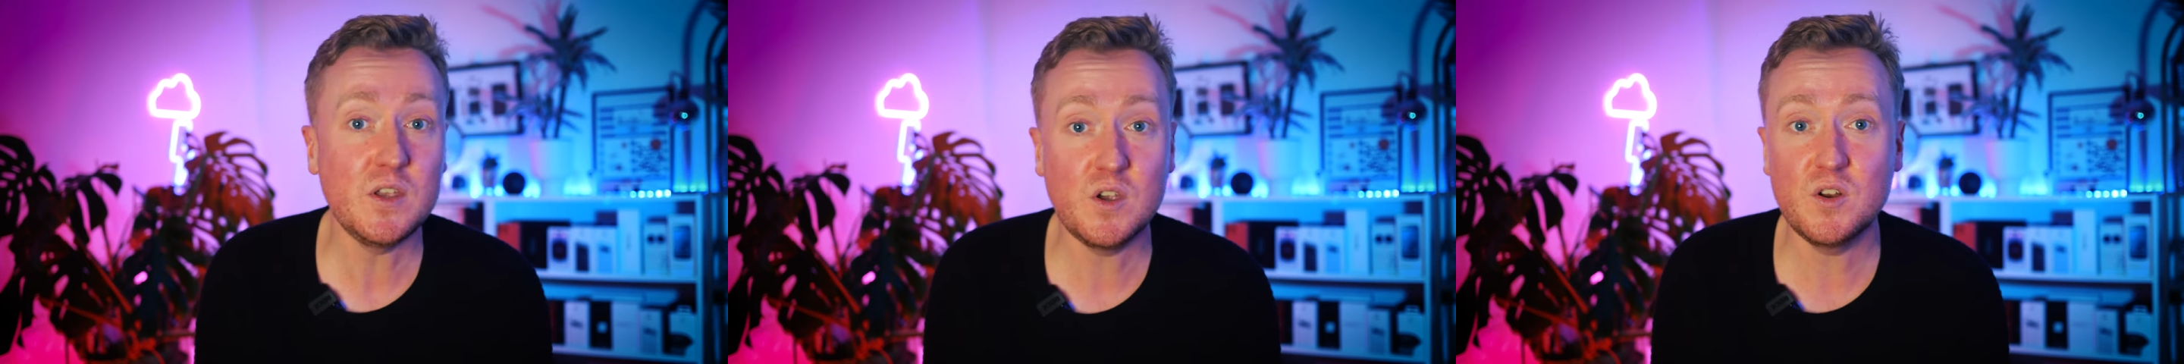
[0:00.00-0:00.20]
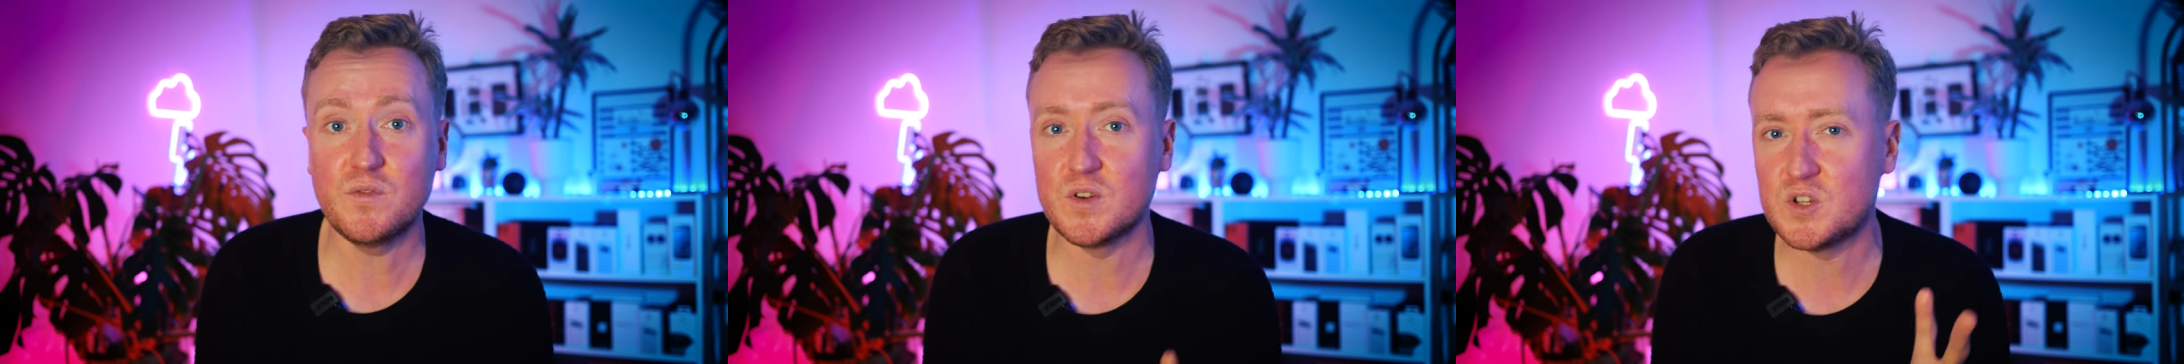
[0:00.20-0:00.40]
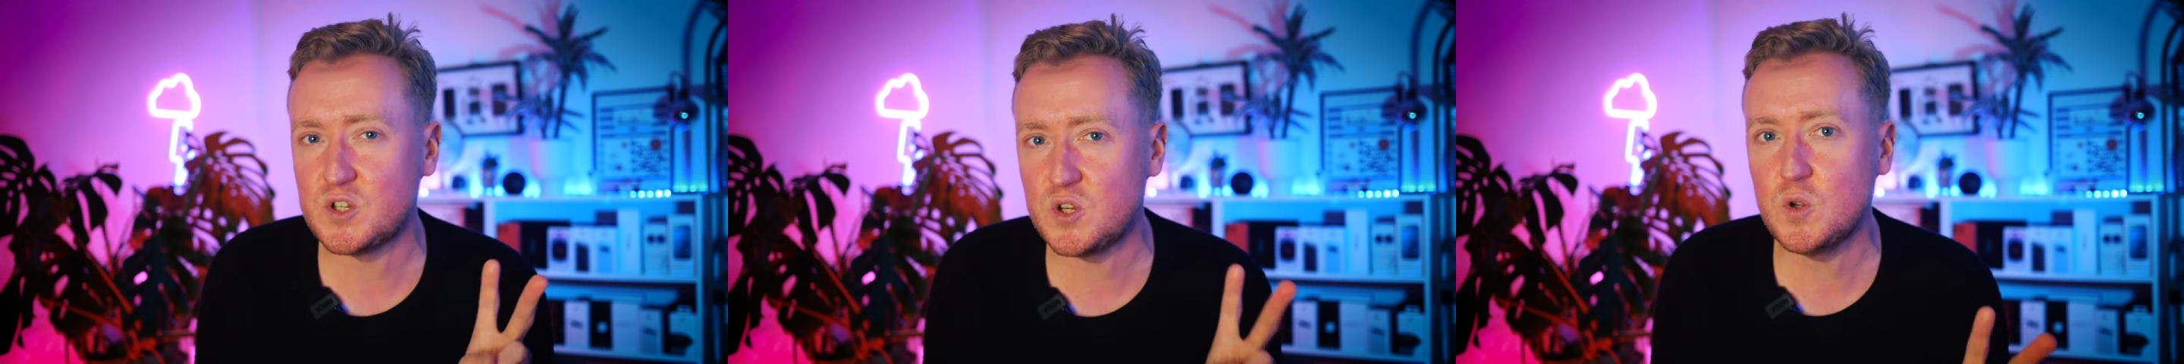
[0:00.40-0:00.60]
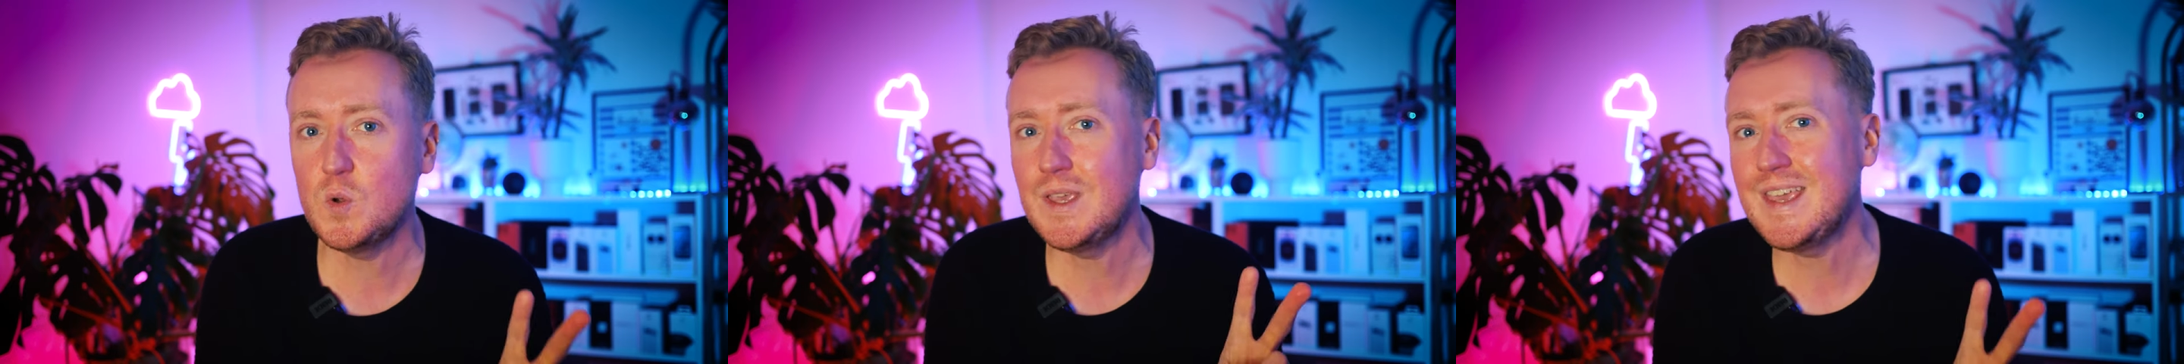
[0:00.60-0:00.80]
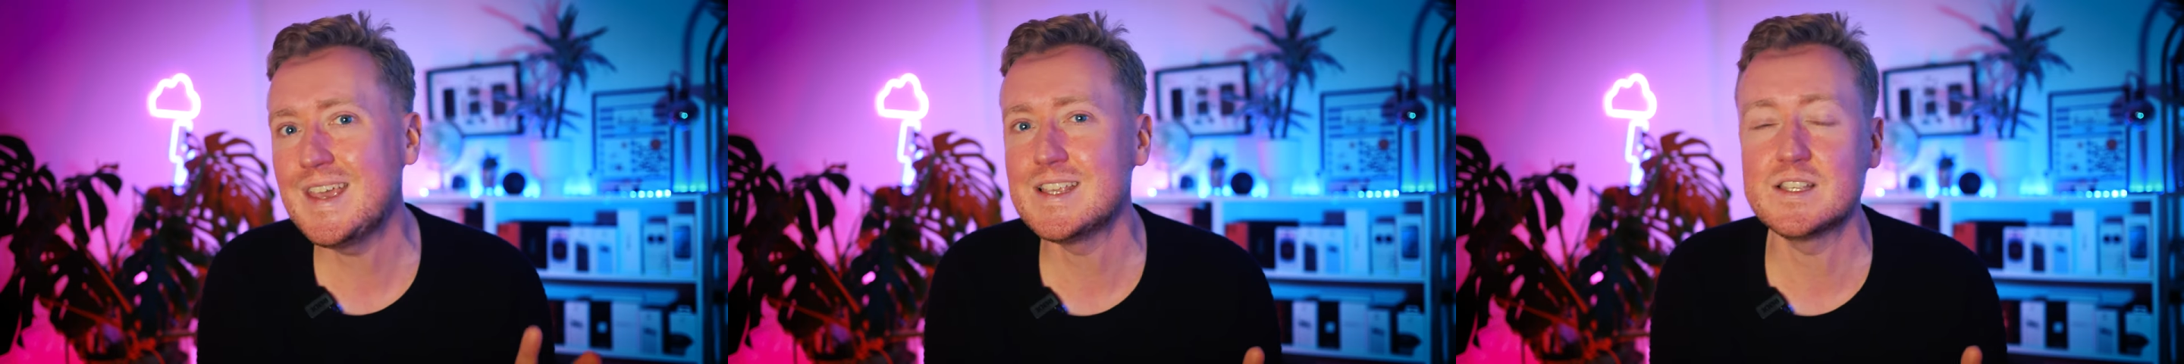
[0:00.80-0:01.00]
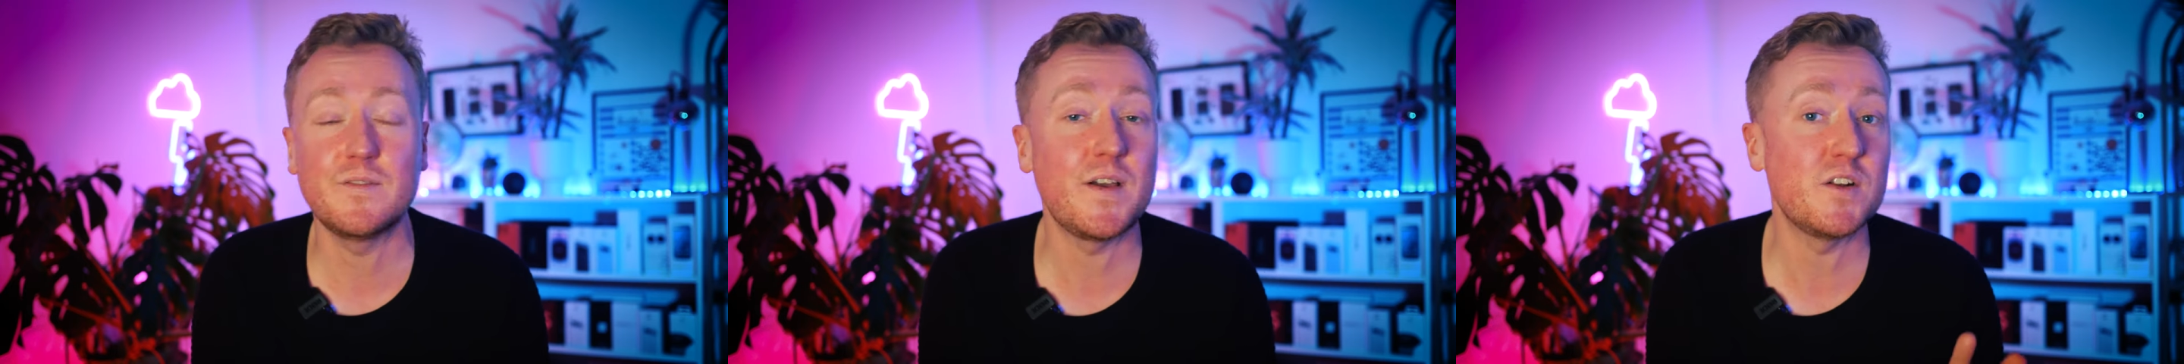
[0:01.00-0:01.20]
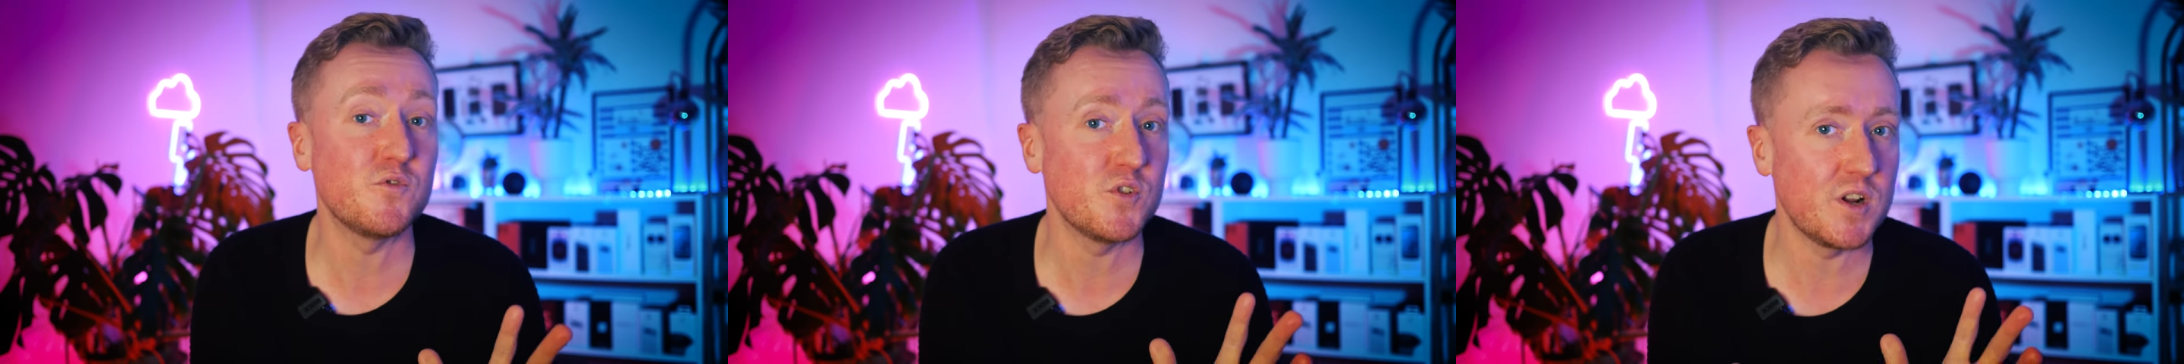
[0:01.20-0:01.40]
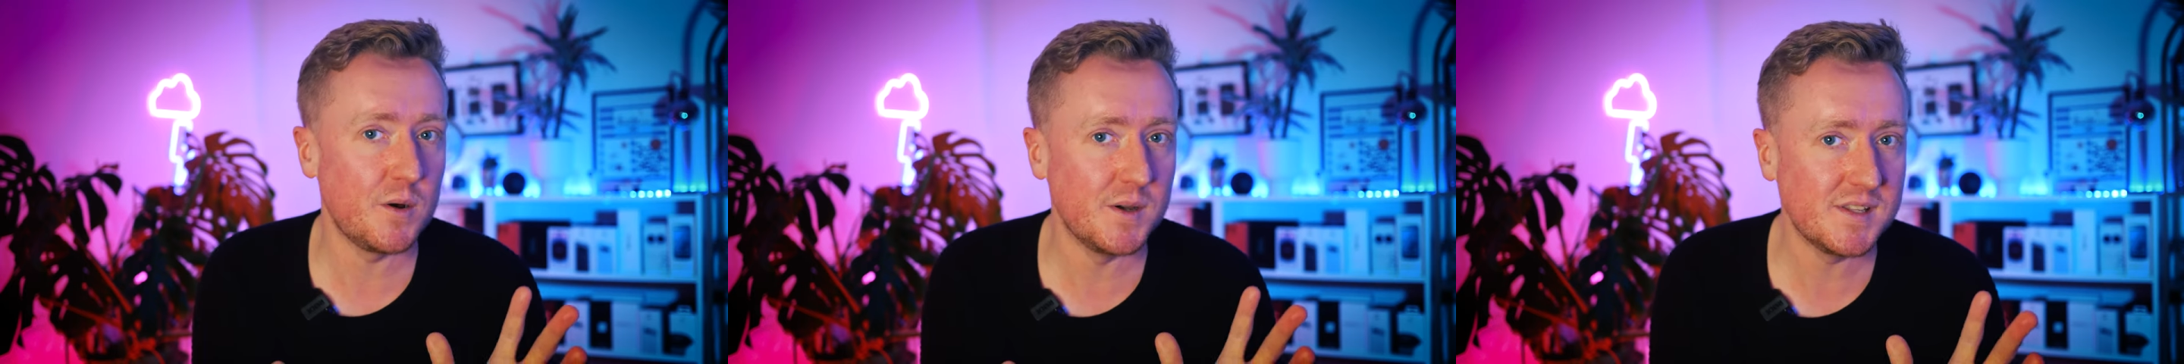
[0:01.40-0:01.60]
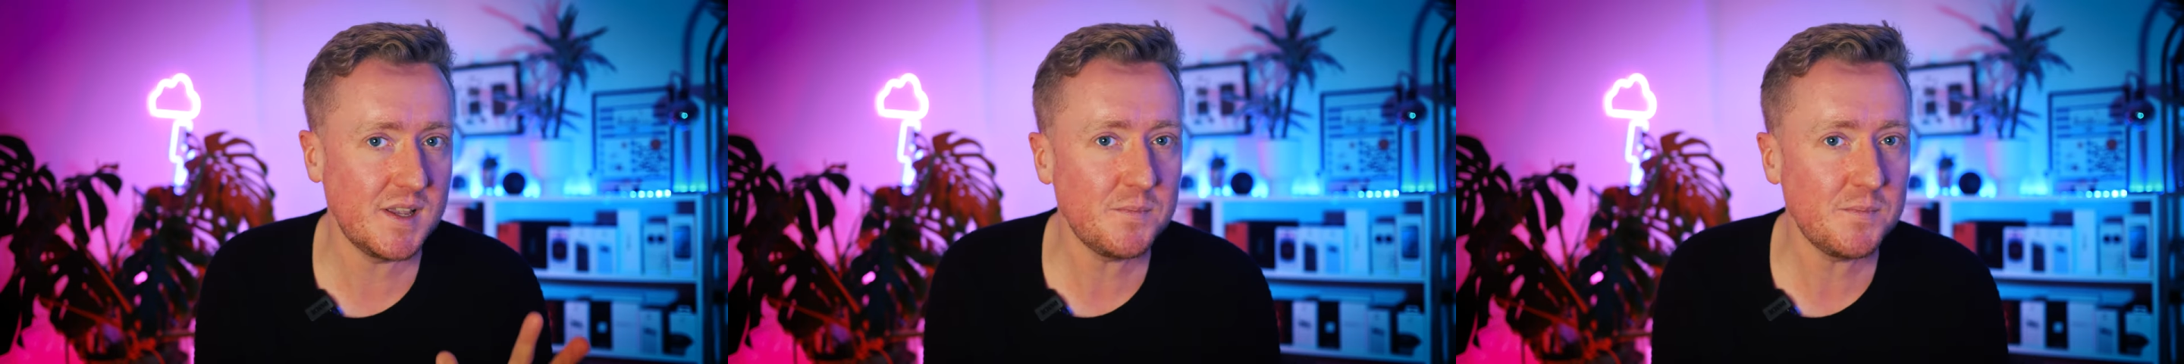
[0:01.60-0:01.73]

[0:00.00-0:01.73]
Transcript: good for 2 years of Android OS